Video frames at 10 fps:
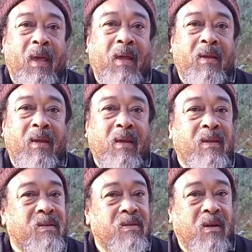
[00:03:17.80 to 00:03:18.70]
And it
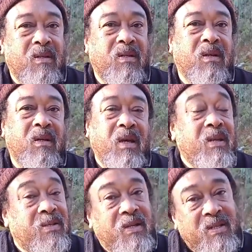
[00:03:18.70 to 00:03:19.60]
is not,
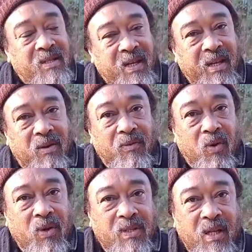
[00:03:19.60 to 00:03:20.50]
it is a state, of
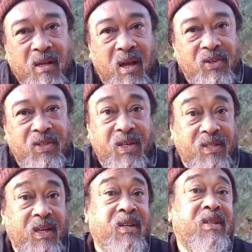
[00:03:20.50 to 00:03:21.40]
course, that
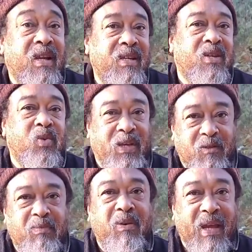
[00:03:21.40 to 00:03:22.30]
consciousness intended to
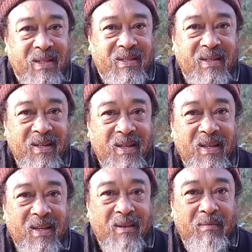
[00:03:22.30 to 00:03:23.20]
experience,
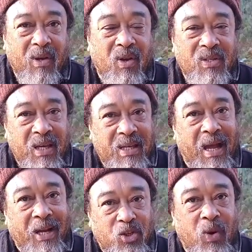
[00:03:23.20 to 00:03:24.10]
because in
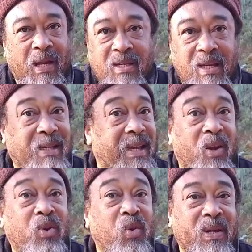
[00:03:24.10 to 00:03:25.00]
actuality it
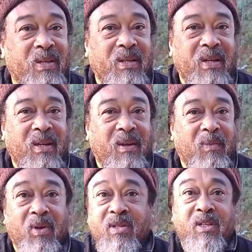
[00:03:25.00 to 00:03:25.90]
cannot do it,
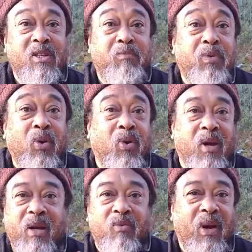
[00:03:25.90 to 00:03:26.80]
because it is pure
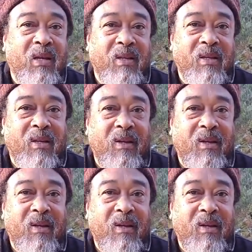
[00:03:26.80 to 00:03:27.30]
and one.